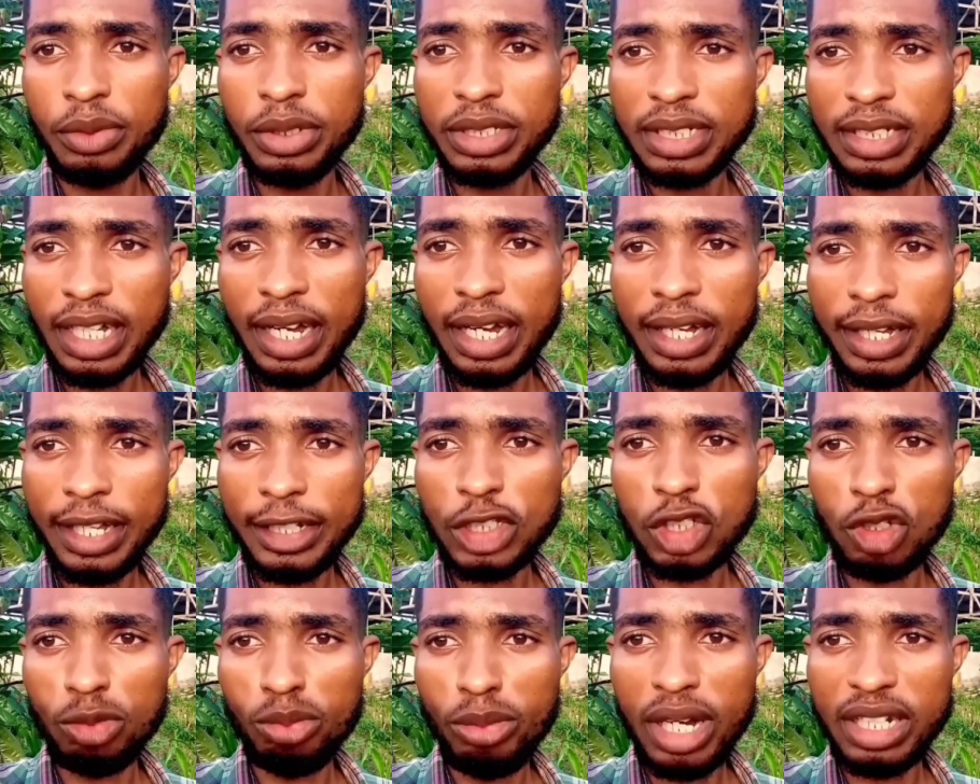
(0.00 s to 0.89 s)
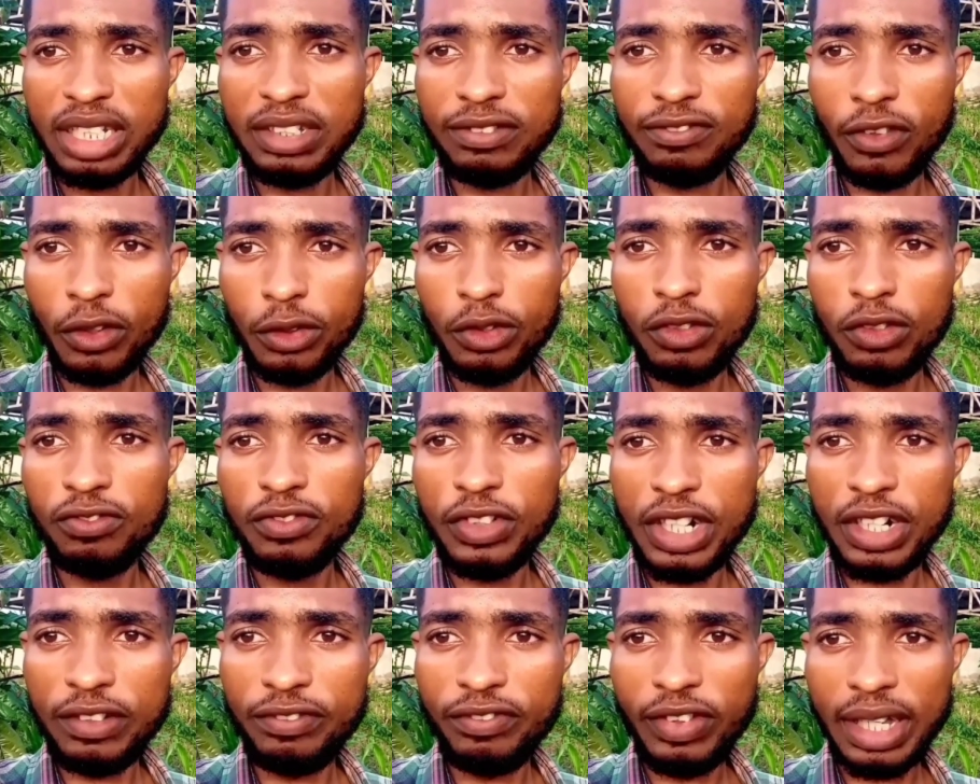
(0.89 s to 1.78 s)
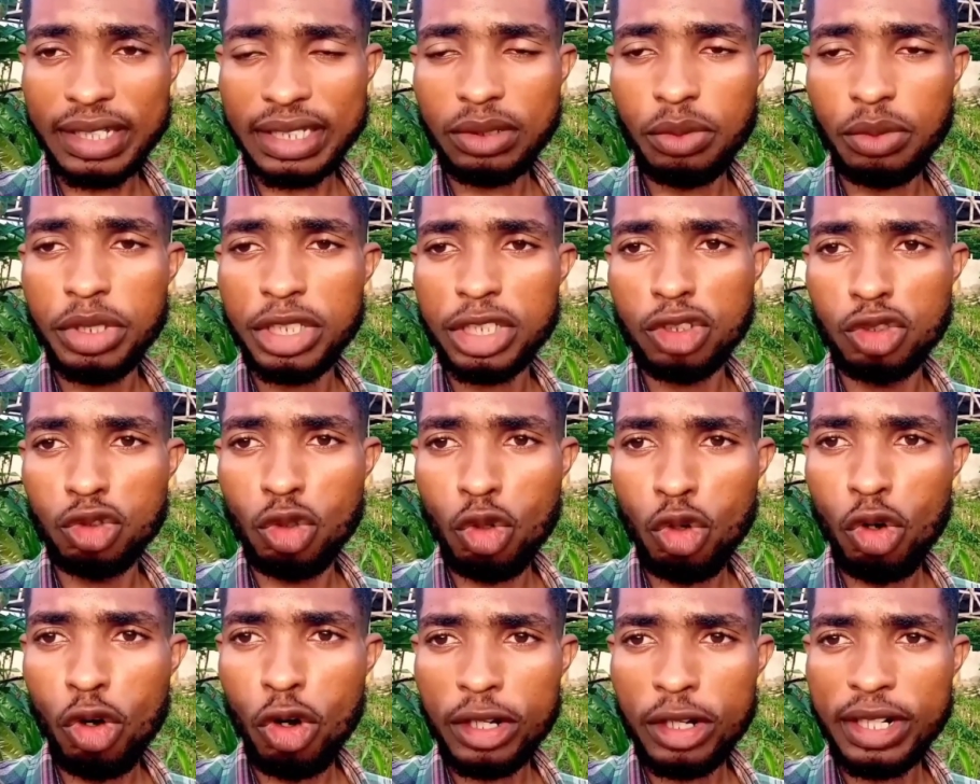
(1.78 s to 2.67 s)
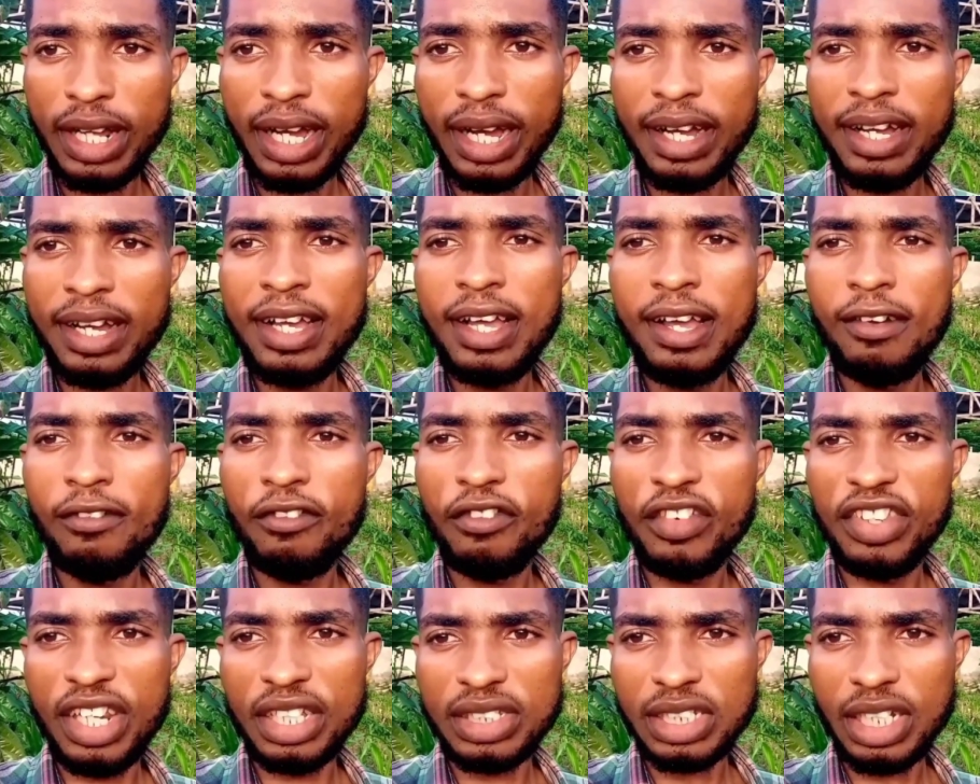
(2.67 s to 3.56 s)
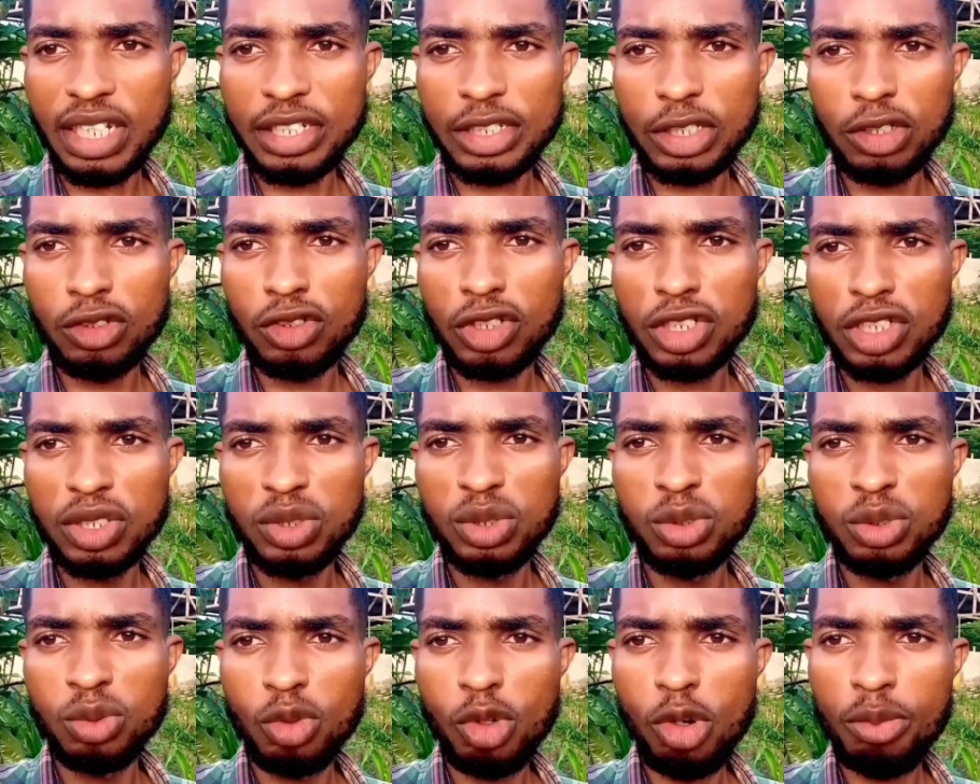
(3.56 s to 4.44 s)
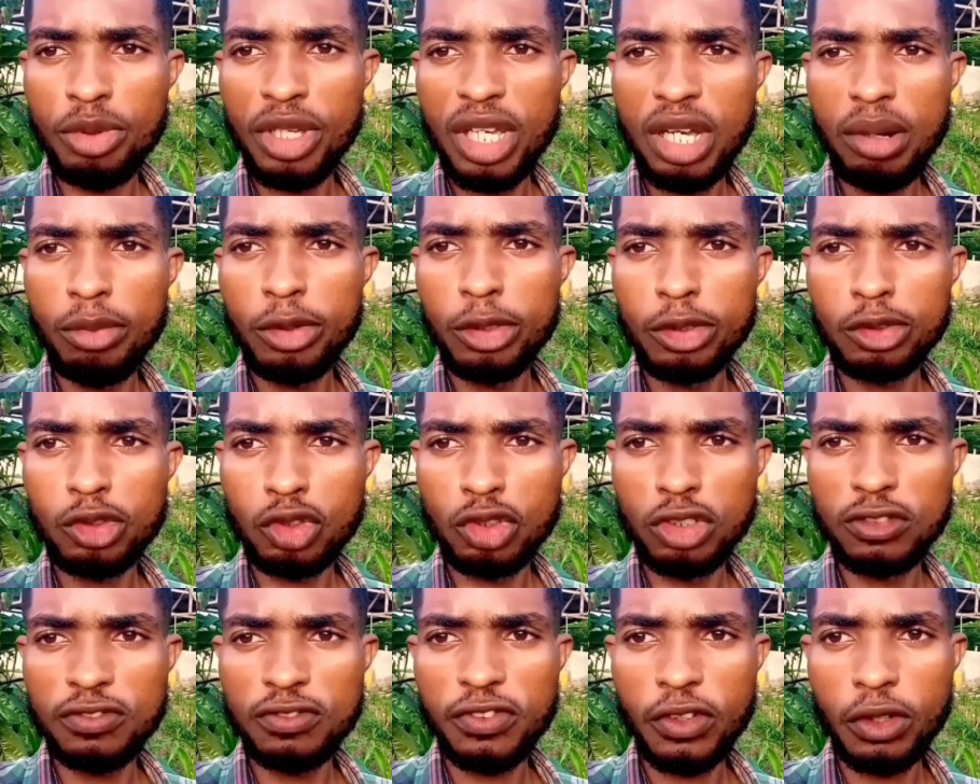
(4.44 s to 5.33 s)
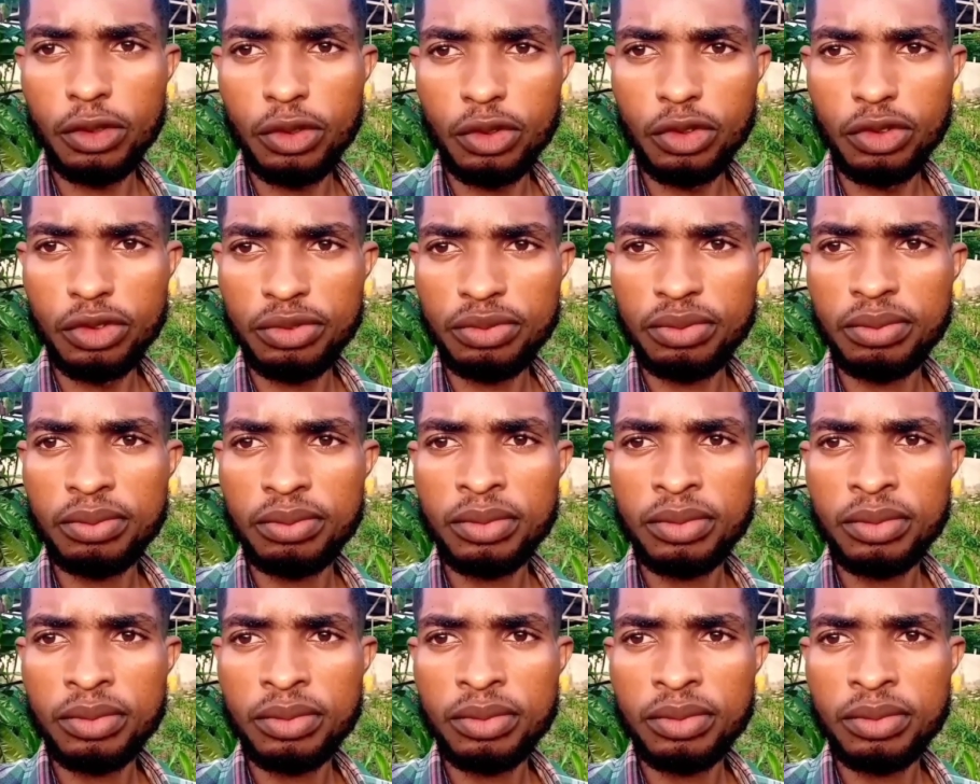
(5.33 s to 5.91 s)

which can get your money for you very fast, which no other financial institution will be able to do for you.